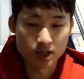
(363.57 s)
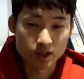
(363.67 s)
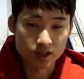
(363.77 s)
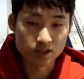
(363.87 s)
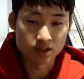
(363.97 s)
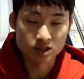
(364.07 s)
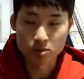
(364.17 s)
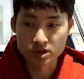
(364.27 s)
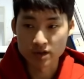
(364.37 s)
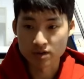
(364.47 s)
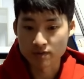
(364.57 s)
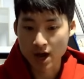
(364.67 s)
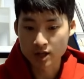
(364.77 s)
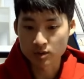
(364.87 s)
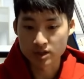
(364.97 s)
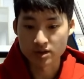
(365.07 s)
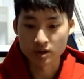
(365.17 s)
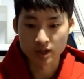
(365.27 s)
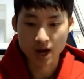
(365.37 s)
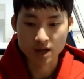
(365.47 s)
a good 60% of their value is in their
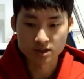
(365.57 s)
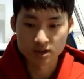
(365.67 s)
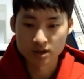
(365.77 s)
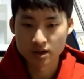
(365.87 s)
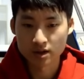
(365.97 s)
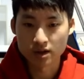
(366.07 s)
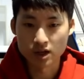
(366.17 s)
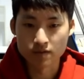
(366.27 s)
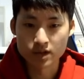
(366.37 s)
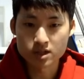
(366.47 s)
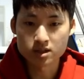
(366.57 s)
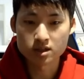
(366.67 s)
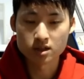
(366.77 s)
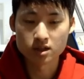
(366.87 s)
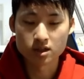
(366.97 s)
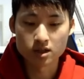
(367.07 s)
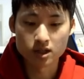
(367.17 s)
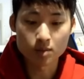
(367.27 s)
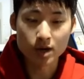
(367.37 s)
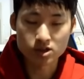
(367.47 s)
cast. It
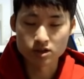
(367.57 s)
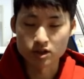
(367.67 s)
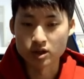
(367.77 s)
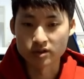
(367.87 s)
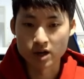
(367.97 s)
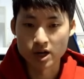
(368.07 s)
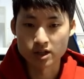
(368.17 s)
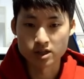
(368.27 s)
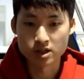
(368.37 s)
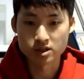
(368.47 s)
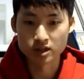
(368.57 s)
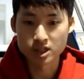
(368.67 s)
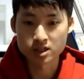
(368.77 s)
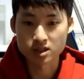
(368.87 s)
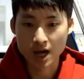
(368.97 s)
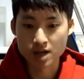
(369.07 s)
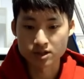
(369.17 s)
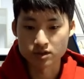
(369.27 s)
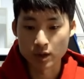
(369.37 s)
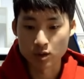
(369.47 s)
depends on the unit, right? Elise's cast
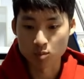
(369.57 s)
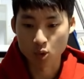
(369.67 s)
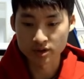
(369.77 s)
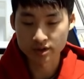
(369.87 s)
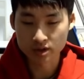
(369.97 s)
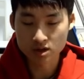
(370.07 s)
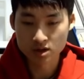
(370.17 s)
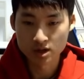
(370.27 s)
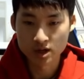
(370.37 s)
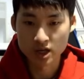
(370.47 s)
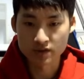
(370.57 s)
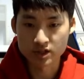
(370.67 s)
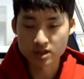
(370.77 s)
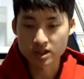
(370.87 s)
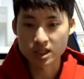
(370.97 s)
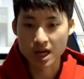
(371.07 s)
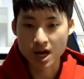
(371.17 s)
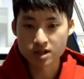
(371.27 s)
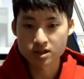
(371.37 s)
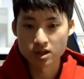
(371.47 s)
is very important to her. If she doesn't
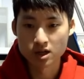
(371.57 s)
cast,